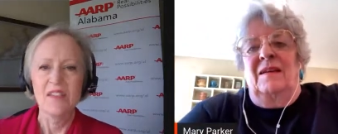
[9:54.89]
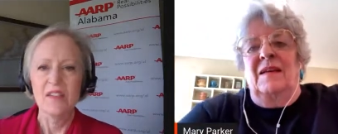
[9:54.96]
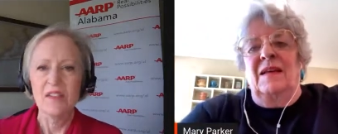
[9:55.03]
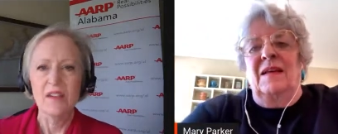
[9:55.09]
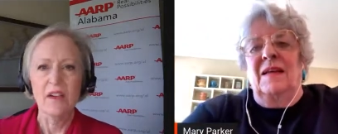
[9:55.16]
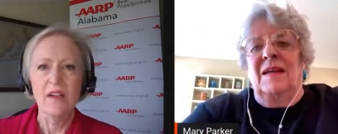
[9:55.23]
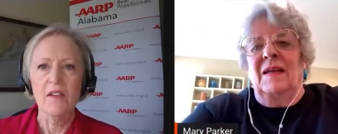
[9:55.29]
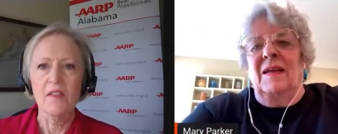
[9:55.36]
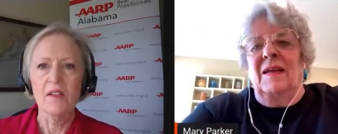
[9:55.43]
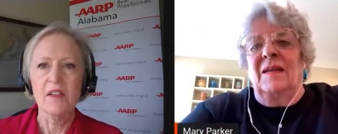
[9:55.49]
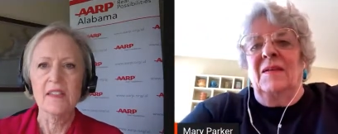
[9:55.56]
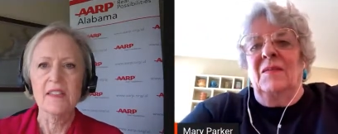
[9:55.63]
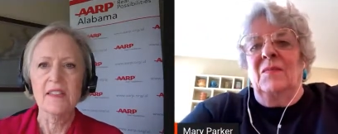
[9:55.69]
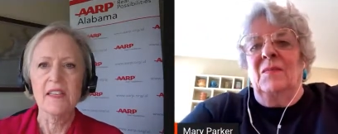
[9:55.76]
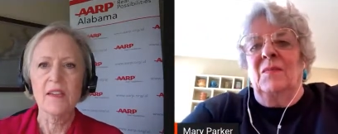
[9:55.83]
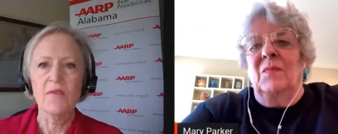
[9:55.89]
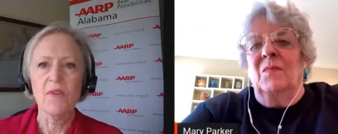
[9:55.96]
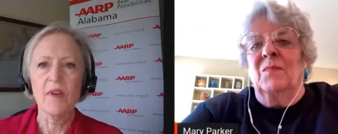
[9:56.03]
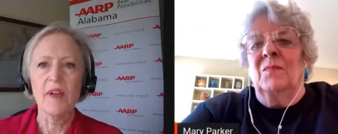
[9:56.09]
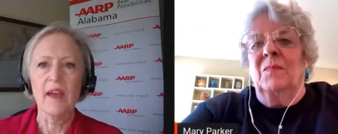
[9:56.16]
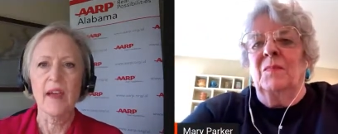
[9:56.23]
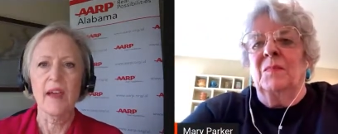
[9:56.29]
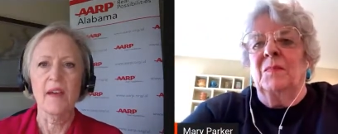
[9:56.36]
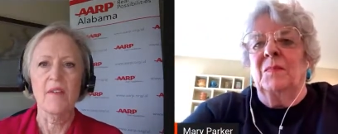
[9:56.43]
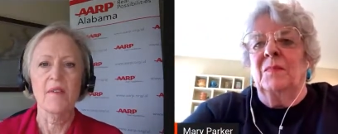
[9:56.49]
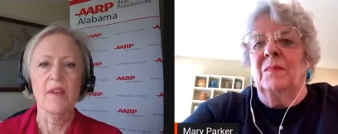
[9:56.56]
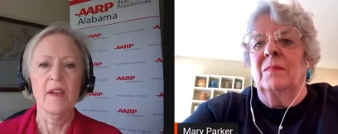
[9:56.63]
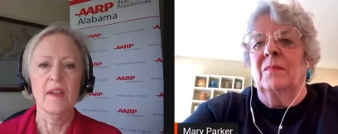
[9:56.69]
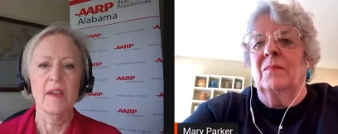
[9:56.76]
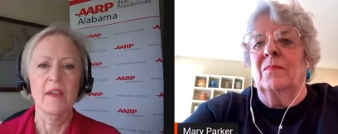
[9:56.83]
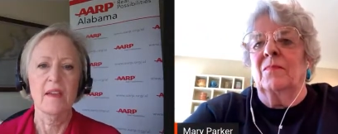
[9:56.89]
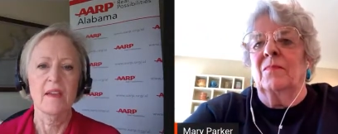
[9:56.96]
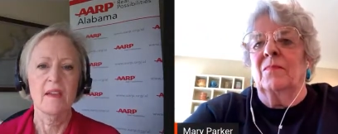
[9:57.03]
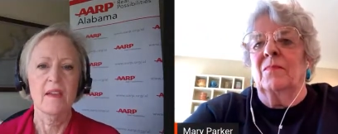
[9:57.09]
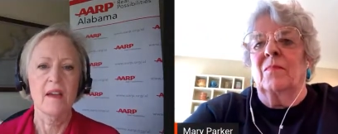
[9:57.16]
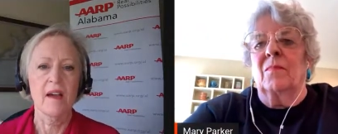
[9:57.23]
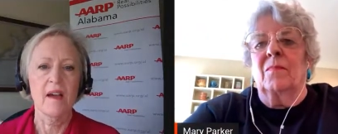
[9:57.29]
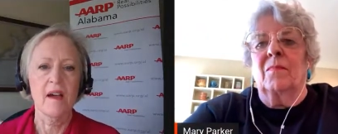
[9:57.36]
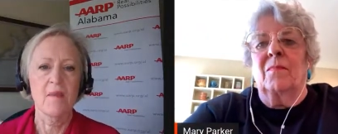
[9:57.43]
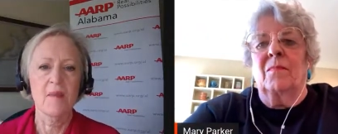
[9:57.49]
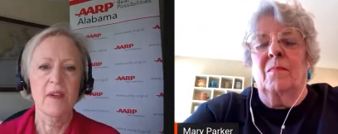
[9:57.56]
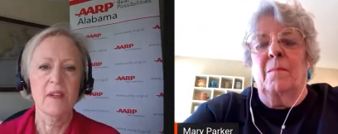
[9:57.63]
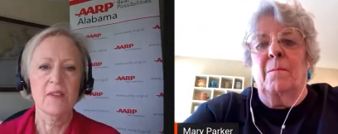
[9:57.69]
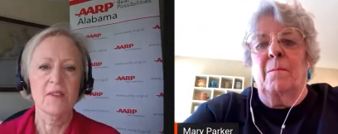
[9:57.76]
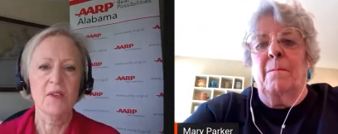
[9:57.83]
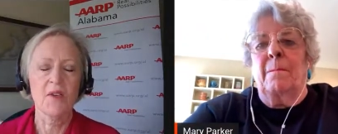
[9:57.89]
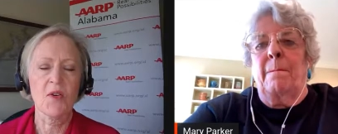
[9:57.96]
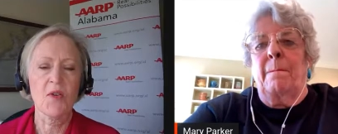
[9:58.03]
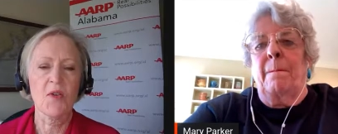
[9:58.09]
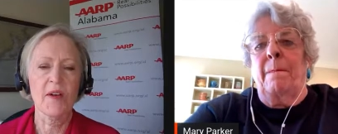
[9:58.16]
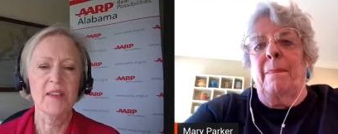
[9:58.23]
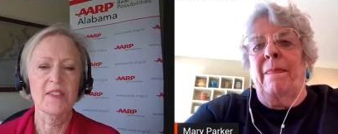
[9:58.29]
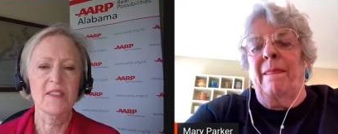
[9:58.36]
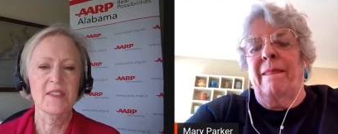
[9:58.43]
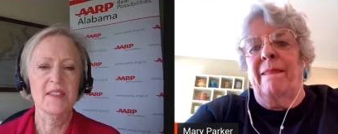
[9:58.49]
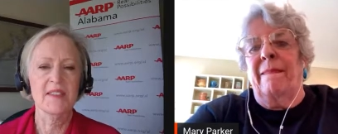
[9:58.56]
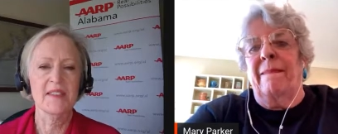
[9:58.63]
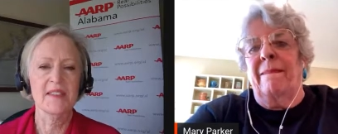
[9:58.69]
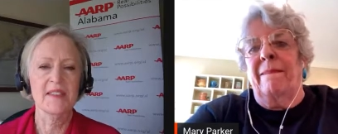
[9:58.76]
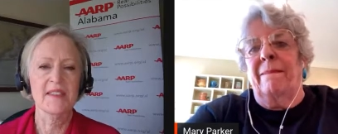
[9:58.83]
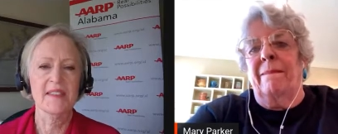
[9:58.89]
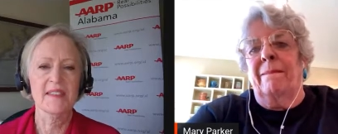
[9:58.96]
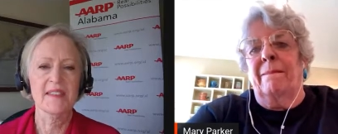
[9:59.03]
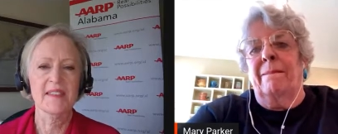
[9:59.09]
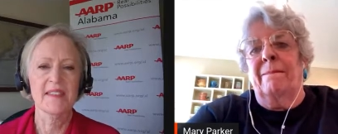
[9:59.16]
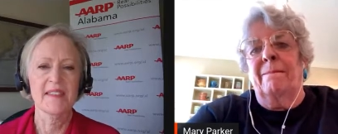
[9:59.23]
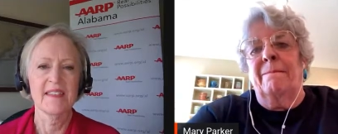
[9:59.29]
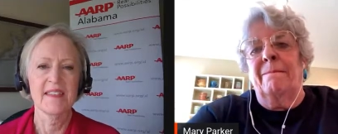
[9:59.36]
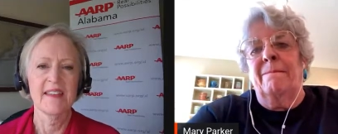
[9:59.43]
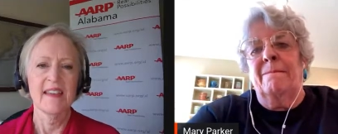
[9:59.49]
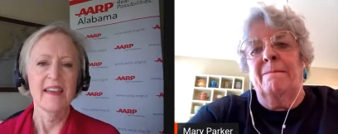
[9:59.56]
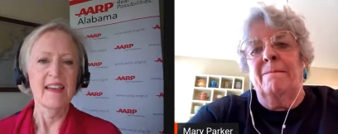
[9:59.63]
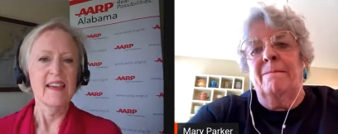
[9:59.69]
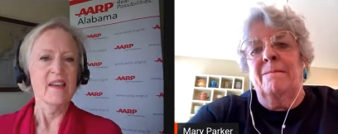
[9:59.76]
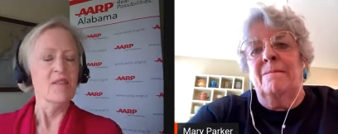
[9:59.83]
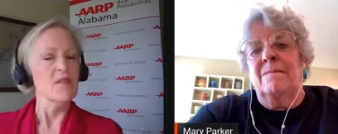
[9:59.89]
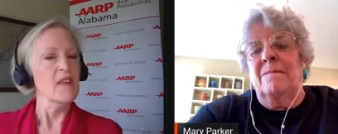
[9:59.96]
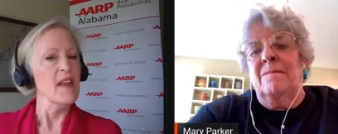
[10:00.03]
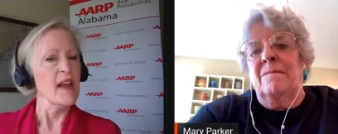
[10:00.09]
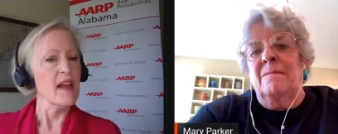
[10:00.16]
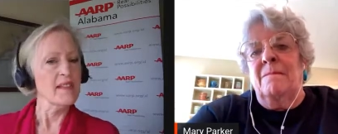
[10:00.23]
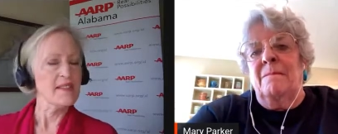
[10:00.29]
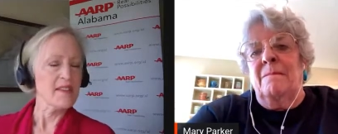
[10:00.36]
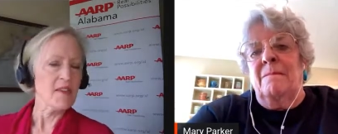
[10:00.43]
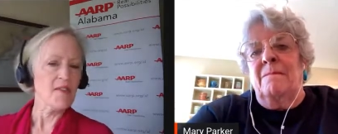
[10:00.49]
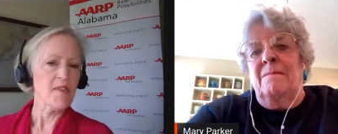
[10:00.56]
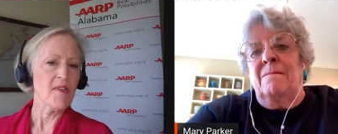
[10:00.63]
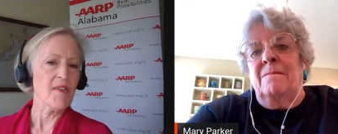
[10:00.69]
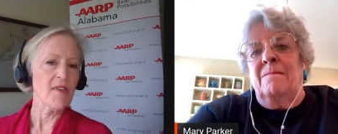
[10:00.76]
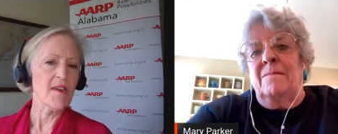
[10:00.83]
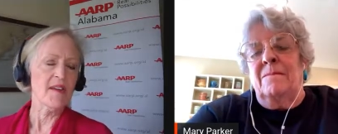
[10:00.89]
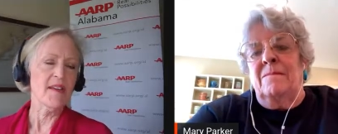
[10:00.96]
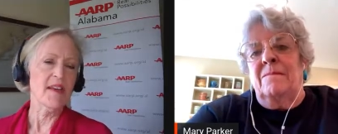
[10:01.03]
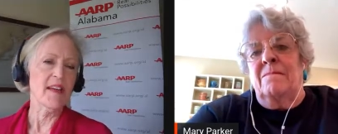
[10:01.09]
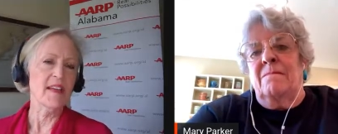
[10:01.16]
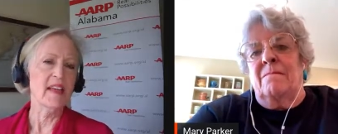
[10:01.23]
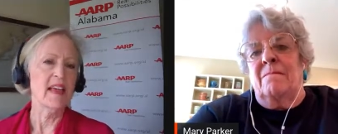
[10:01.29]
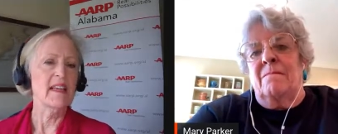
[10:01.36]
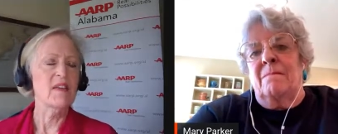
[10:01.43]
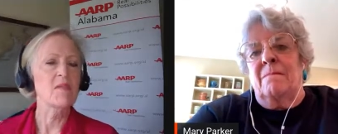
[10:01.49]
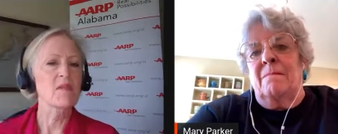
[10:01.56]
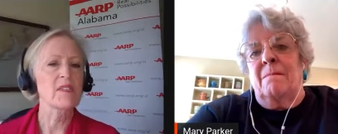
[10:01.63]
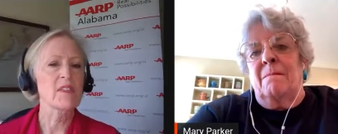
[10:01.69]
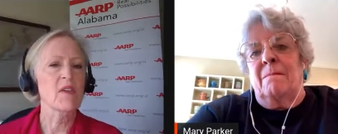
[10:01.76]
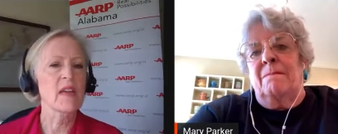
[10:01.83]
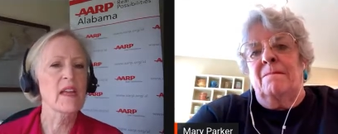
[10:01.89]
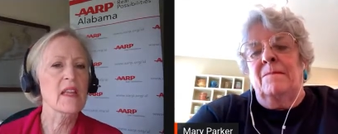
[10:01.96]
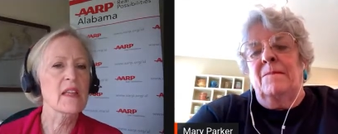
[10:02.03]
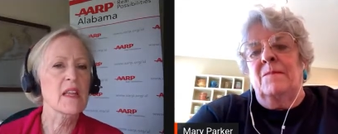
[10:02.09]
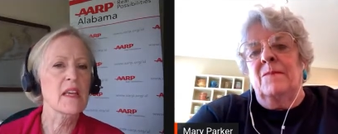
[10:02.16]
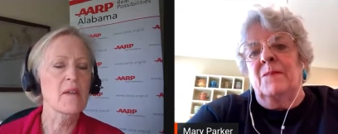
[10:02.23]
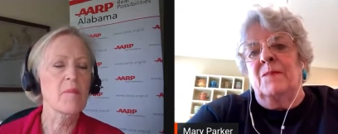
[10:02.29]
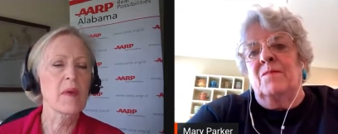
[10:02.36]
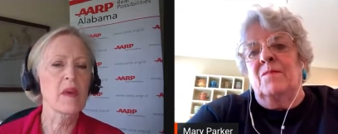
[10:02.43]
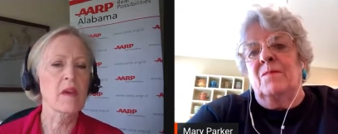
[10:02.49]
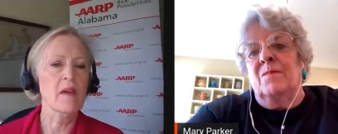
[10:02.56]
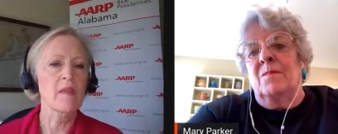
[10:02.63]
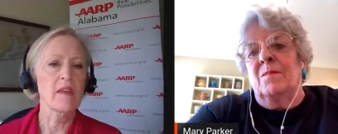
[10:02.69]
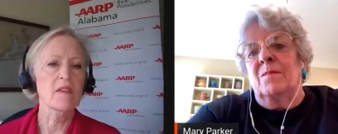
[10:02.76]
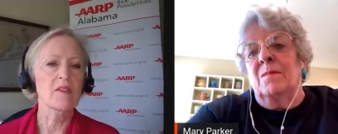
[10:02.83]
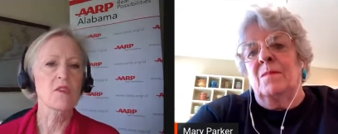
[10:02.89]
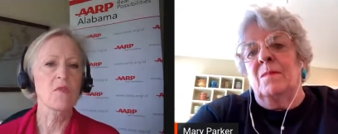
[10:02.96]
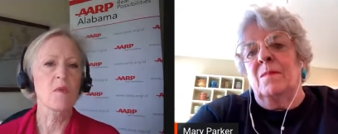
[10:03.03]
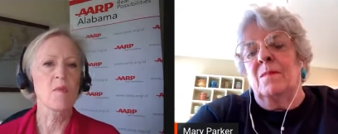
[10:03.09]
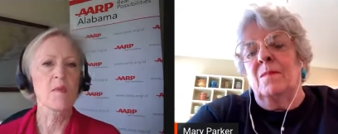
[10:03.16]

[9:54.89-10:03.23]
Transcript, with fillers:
Speaker 1: So let's see if we have any comments or questions. Not so far, not yet. Was there anything, Mary, that you